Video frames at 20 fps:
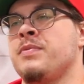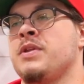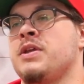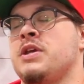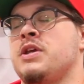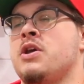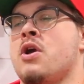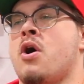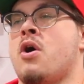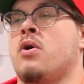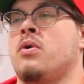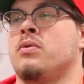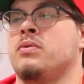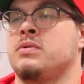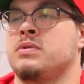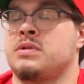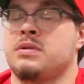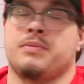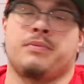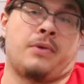He
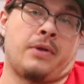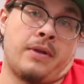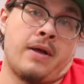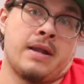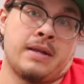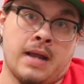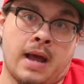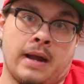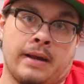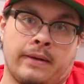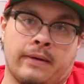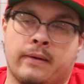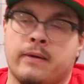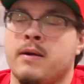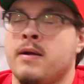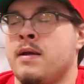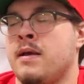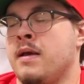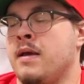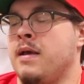owns well a
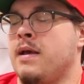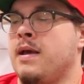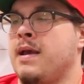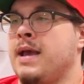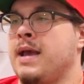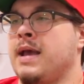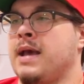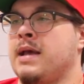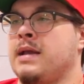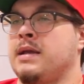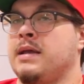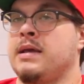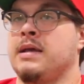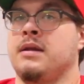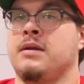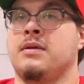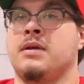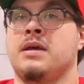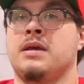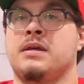diner, and
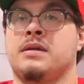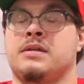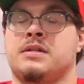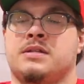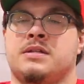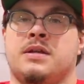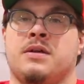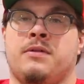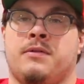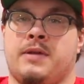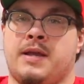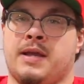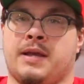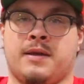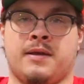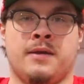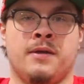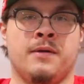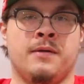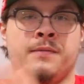in his
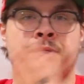like